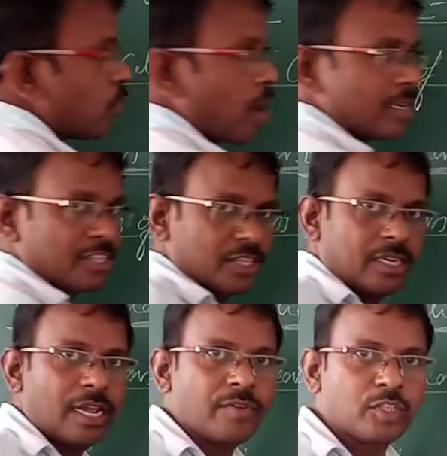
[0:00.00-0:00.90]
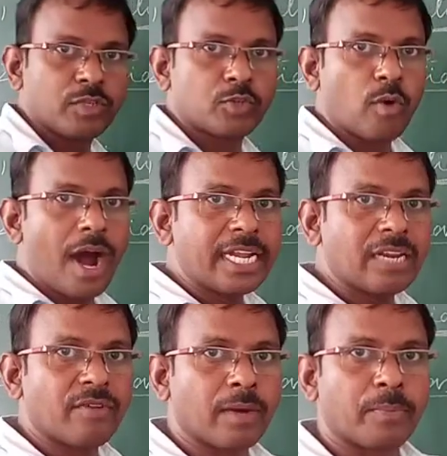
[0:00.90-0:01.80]
water, which is water
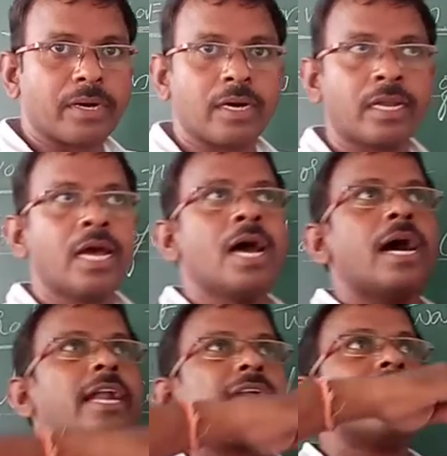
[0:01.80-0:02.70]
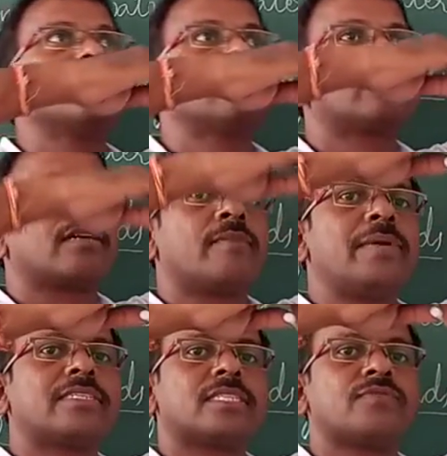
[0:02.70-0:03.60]
vapor, rises and
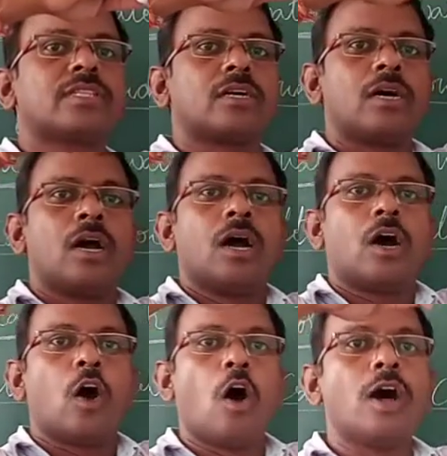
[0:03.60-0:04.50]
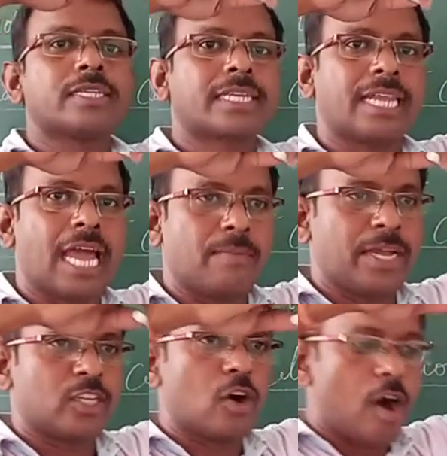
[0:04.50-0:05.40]
mixes with hot
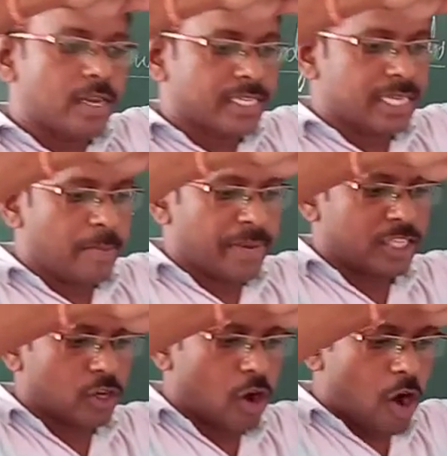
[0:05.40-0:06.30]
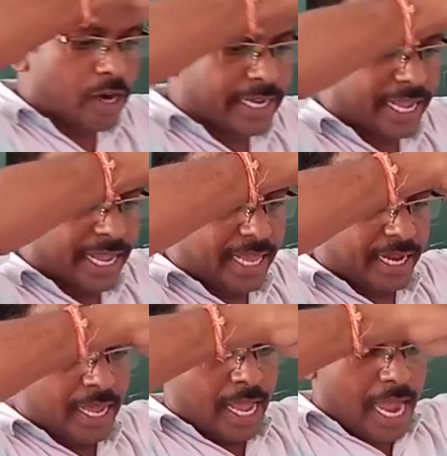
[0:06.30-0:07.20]
climate, hot temperature, hot
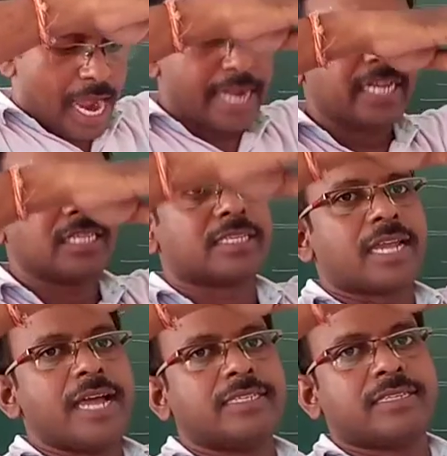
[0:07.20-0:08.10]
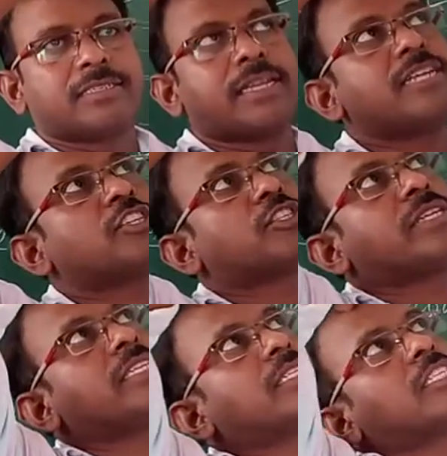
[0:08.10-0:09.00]
air, and it is
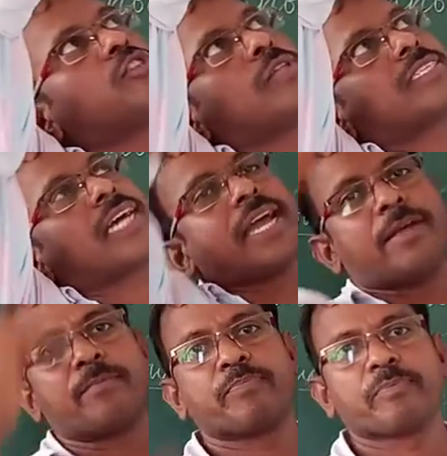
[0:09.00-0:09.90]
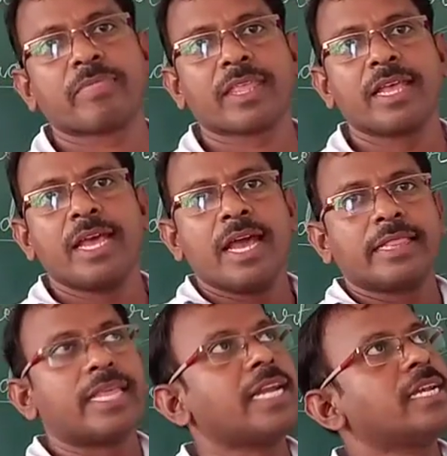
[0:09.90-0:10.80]
reaches into the sky.
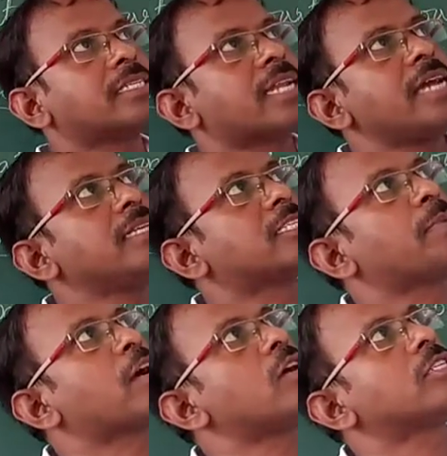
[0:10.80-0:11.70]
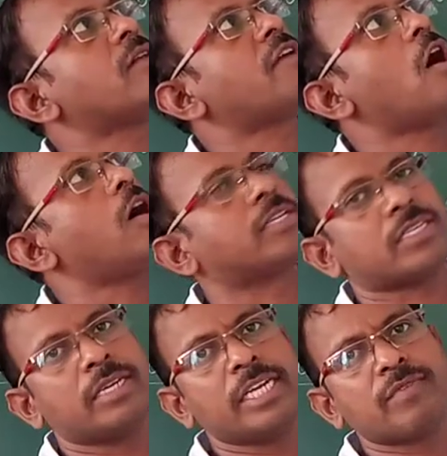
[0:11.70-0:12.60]
Then it is rises because of hot.
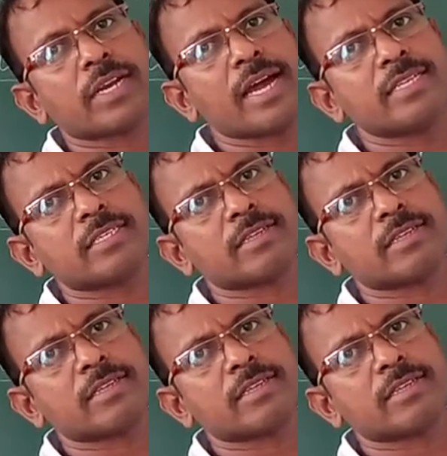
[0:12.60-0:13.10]
It will rises